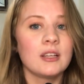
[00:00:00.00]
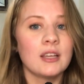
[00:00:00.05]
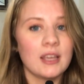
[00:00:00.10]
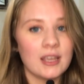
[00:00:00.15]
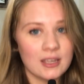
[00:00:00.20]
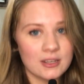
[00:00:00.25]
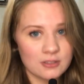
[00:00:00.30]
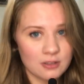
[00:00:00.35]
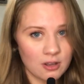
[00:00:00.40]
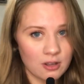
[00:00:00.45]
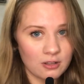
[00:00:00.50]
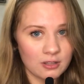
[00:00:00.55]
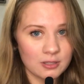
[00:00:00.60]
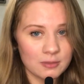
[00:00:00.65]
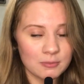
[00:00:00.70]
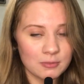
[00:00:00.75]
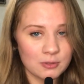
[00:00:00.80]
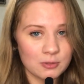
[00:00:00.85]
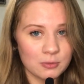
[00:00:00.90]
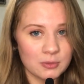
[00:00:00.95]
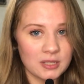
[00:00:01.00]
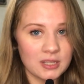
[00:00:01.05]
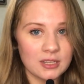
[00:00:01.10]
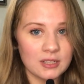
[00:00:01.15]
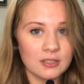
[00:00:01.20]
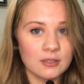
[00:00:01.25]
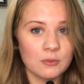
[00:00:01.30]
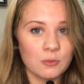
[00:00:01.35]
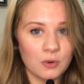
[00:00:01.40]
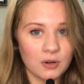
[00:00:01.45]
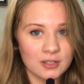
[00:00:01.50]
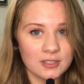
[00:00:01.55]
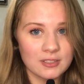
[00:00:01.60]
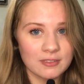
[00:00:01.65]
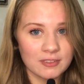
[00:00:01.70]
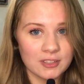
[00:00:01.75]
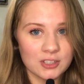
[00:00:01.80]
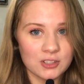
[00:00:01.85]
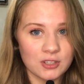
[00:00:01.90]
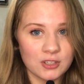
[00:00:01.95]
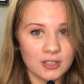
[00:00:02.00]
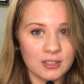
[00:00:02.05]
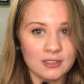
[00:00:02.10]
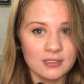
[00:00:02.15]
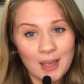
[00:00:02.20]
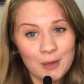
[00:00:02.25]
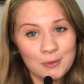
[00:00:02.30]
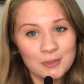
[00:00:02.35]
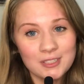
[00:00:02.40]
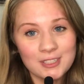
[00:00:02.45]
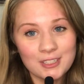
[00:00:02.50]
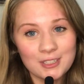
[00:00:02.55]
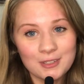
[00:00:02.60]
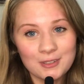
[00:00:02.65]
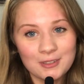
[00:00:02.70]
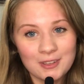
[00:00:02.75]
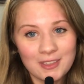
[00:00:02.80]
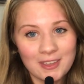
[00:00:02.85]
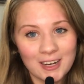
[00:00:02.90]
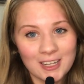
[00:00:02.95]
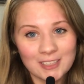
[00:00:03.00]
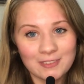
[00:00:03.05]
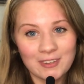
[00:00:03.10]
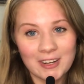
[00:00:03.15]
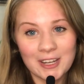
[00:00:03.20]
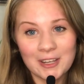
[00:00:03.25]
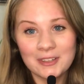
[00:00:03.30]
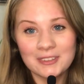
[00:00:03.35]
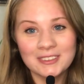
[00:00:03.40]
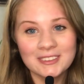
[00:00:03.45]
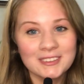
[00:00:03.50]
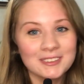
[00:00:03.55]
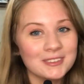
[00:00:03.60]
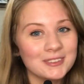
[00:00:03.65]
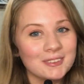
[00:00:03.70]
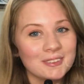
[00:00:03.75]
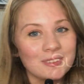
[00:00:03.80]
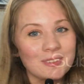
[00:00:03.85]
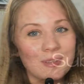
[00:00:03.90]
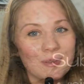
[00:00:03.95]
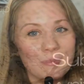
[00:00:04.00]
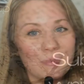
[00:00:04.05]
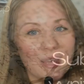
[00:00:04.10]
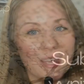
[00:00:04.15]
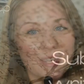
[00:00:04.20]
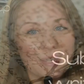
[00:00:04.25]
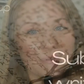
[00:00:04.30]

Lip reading: and all in between works of fiction. I will see you in the next video. Bye.